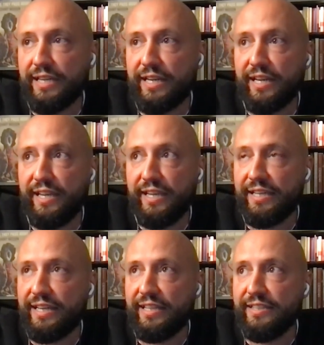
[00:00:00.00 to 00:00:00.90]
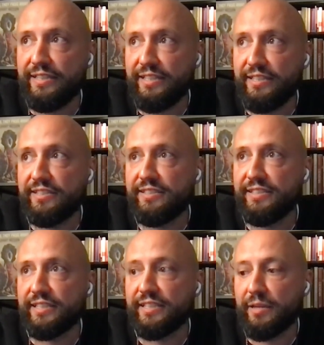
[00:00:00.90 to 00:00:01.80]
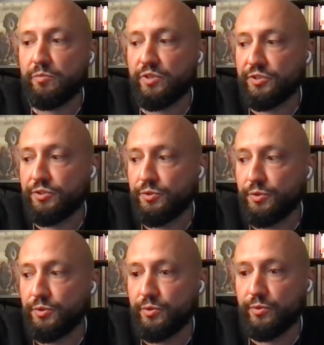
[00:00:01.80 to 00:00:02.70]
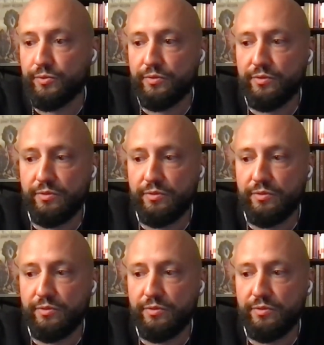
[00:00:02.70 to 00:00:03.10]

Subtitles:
I needed a camera to